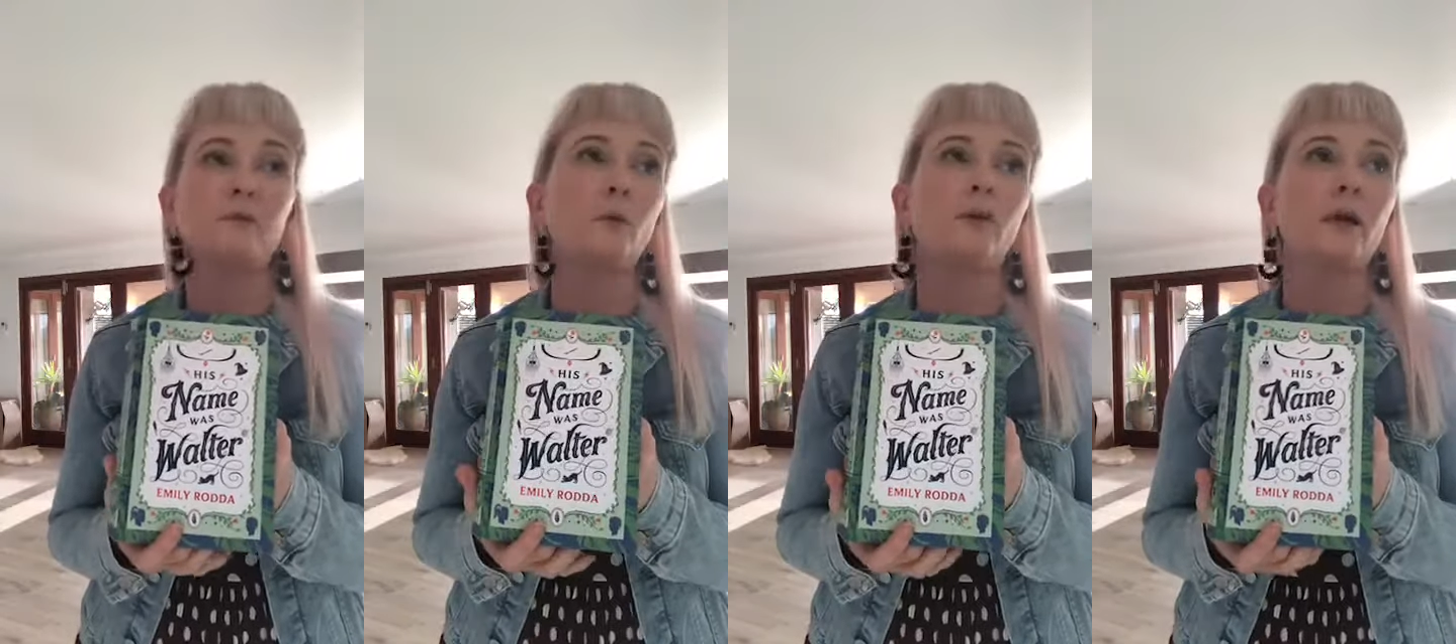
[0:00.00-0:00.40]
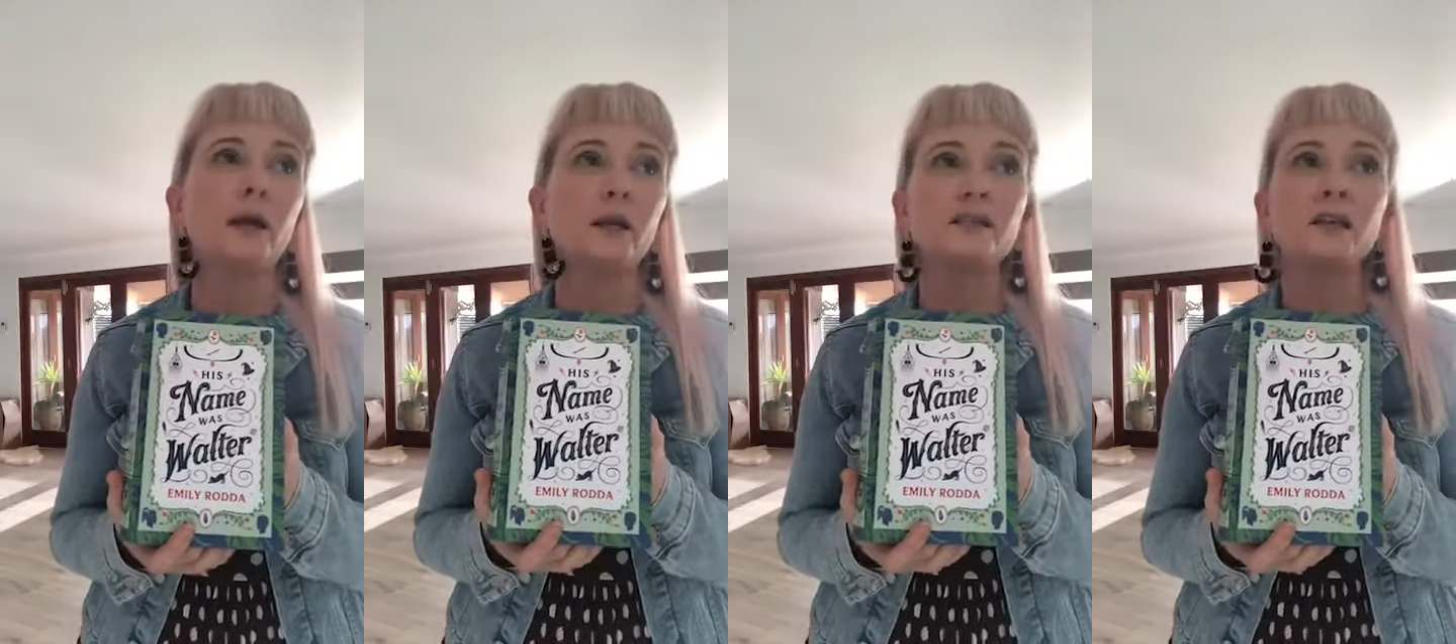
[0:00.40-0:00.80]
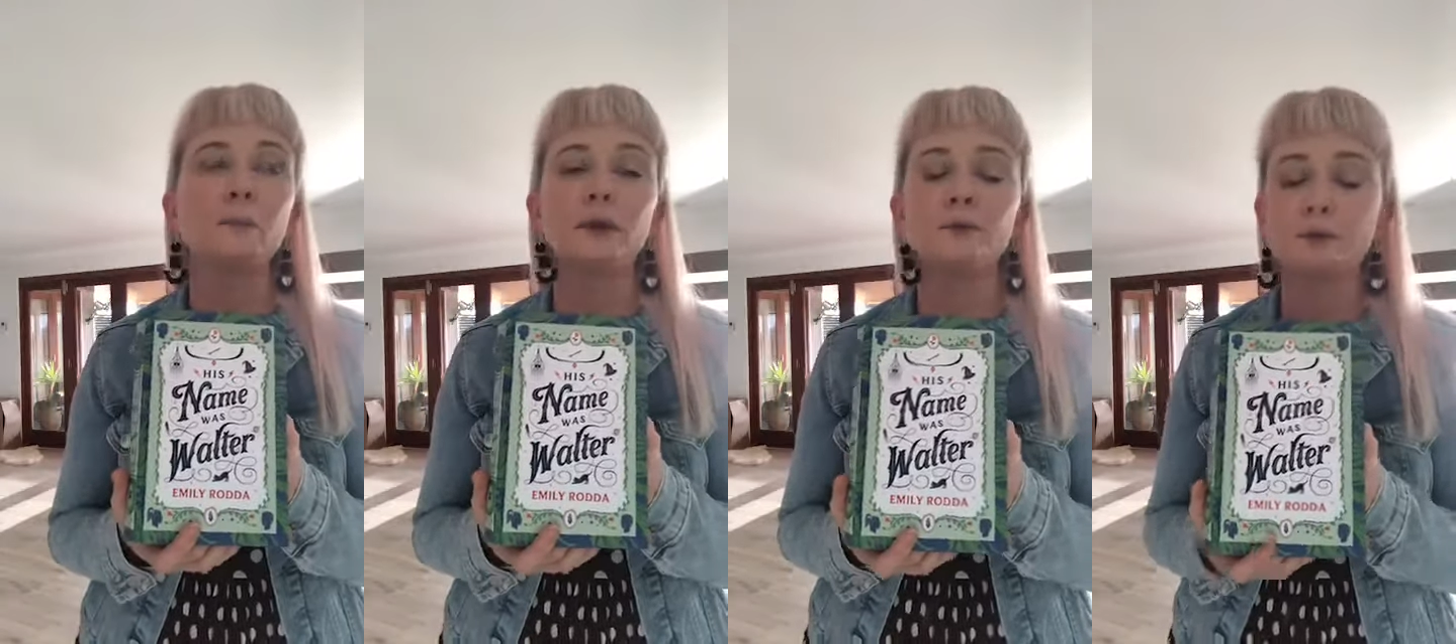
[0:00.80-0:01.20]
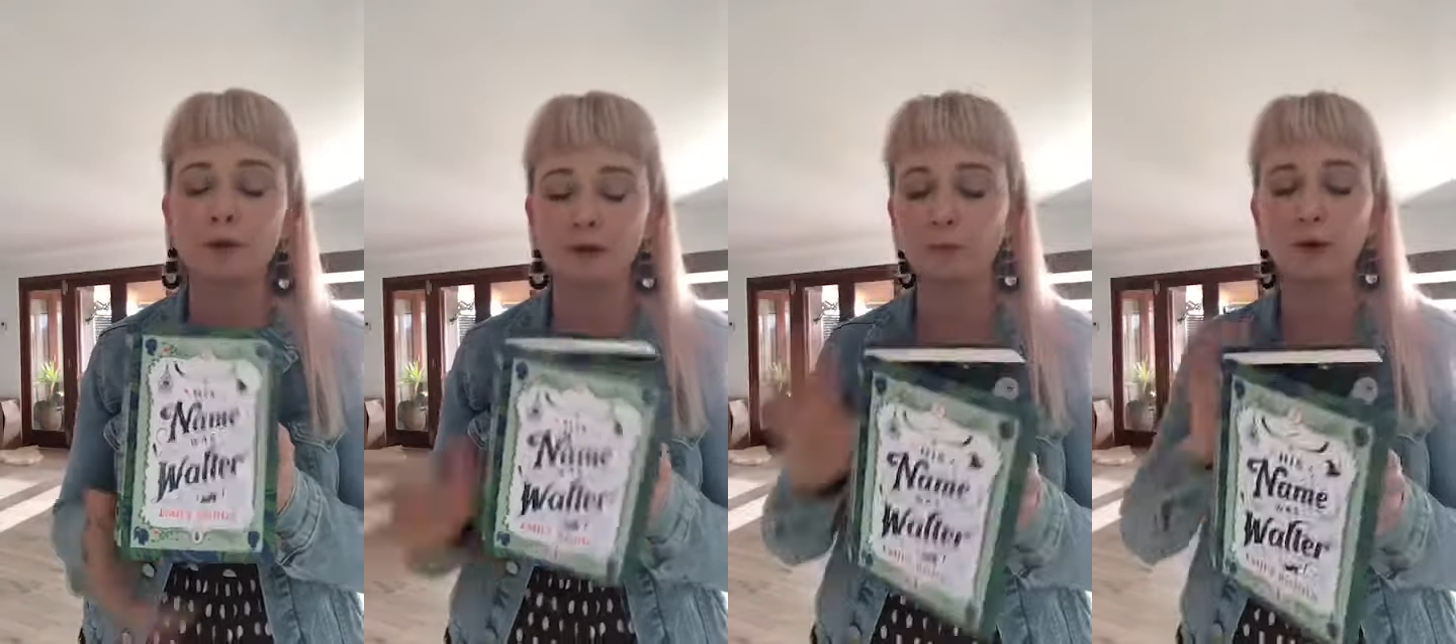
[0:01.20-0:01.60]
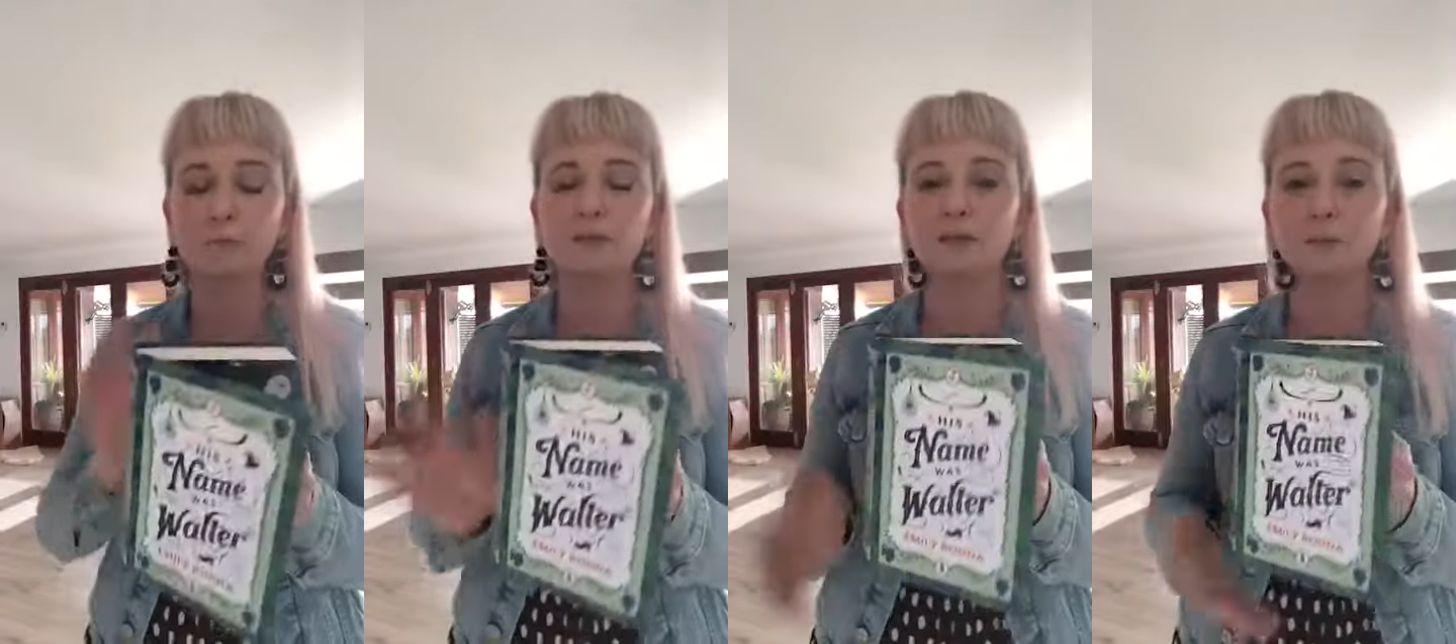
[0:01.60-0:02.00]
don't want to read it. Didn't appeal to her. The
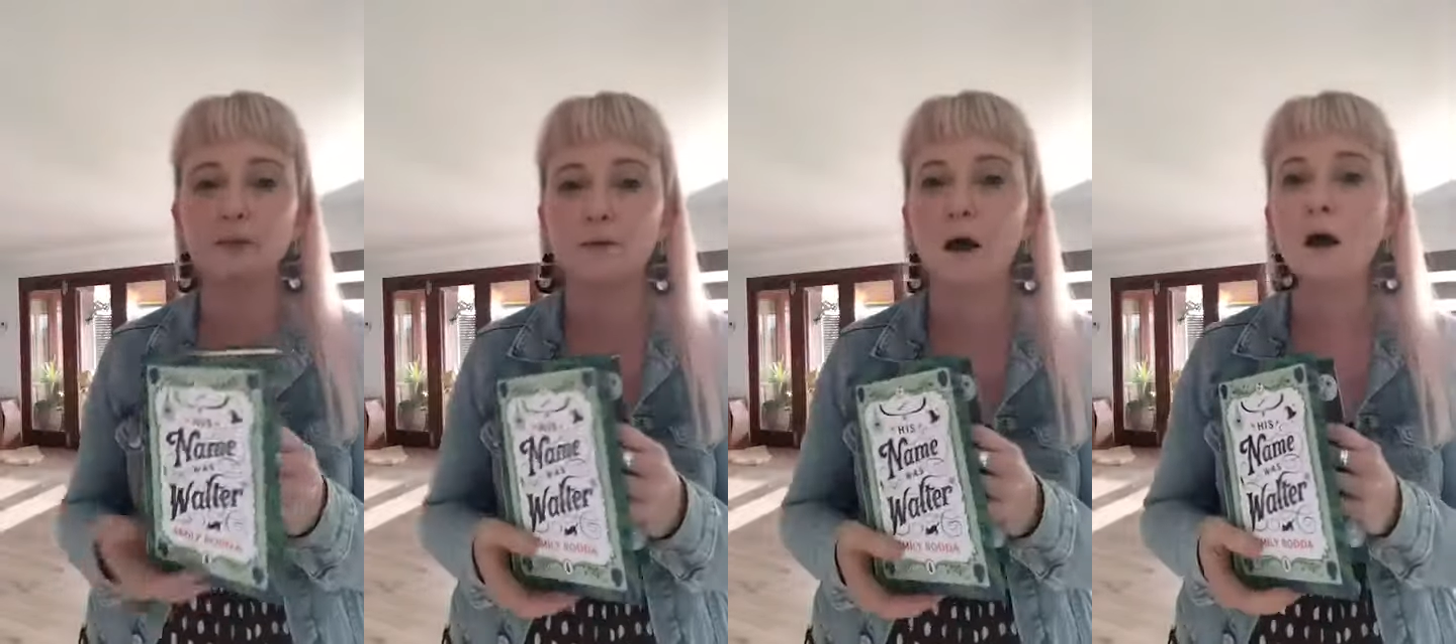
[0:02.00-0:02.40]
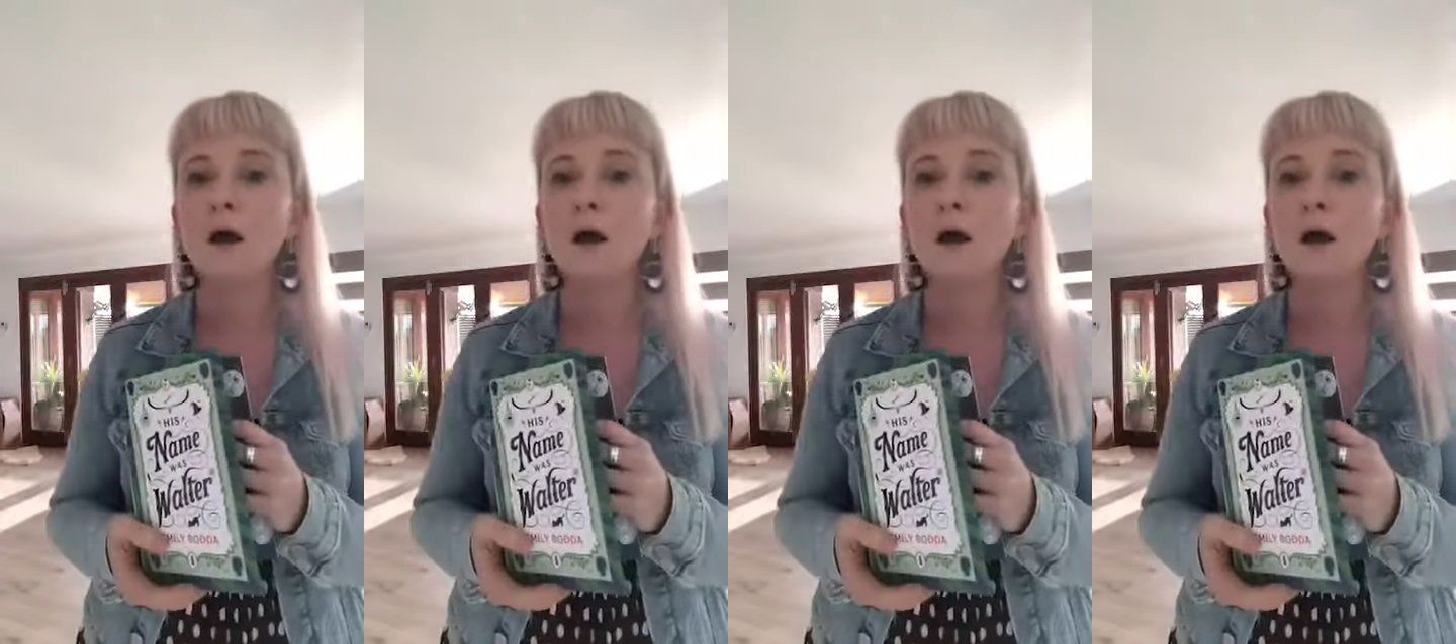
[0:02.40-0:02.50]
blurb didn't appeal.